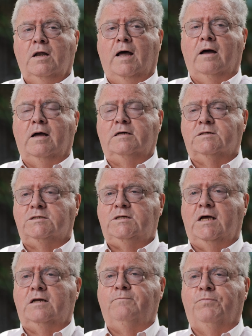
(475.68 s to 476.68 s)
Now, as I
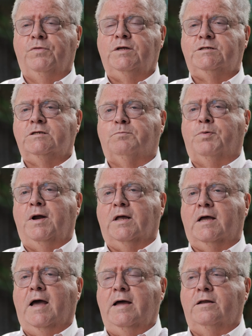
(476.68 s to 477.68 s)
said, this is
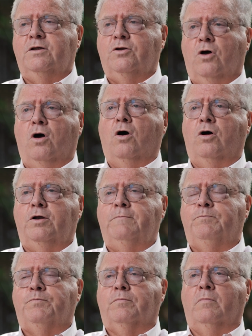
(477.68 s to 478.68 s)
predicated on